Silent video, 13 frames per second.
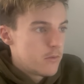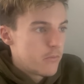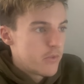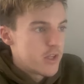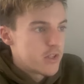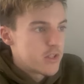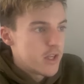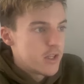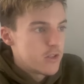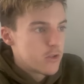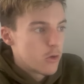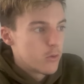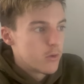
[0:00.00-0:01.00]
this
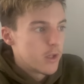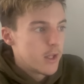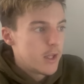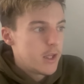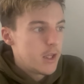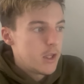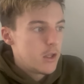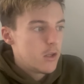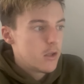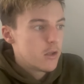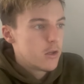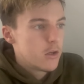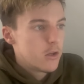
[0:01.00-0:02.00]
is only
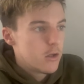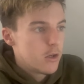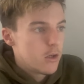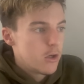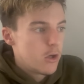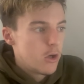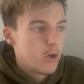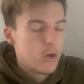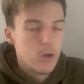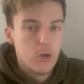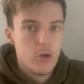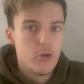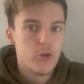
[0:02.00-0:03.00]

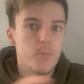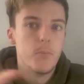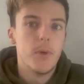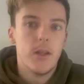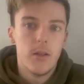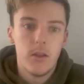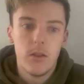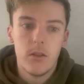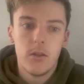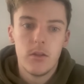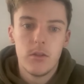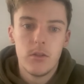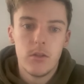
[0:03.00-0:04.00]
100 mil,
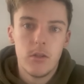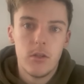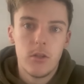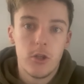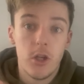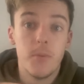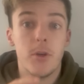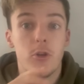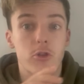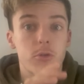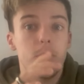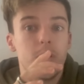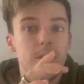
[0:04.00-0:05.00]
going to be
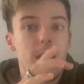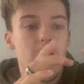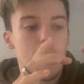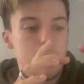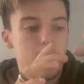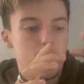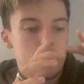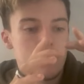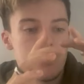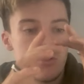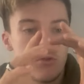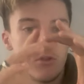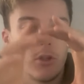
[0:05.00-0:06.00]
100 mil diameter, so
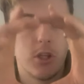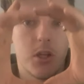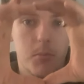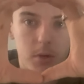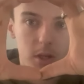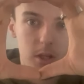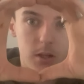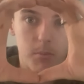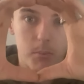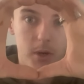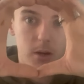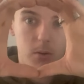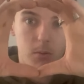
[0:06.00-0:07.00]
it's only going to be
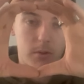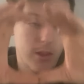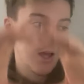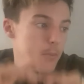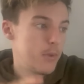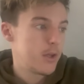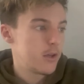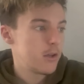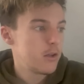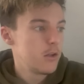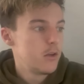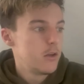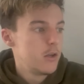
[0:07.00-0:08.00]
about that big.
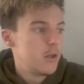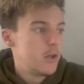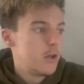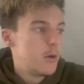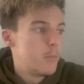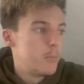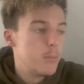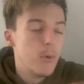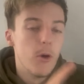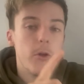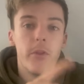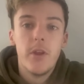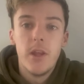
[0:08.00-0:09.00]

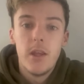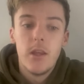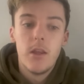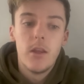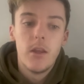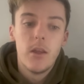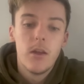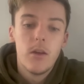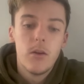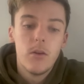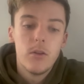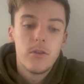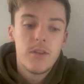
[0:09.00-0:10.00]
But the
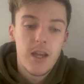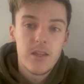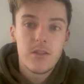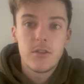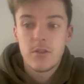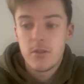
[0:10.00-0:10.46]
tests